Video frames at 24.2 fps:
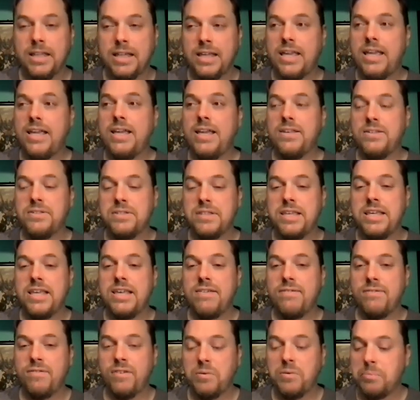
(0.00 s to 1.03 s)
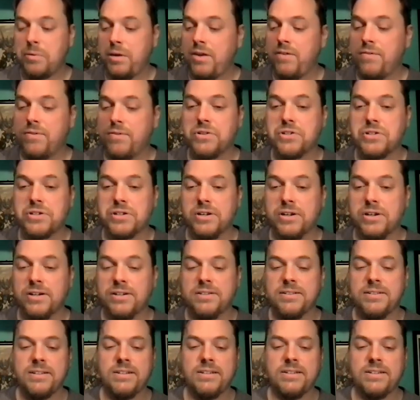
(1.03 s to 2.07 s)
He is the MVP for sure.
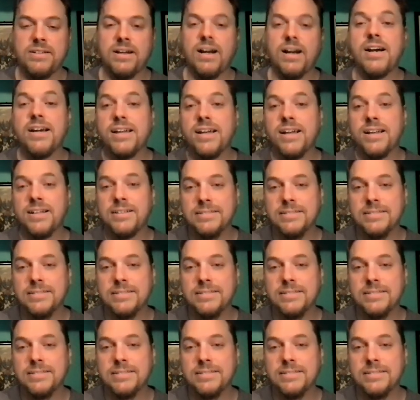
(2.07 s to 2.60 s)
All right, y'all.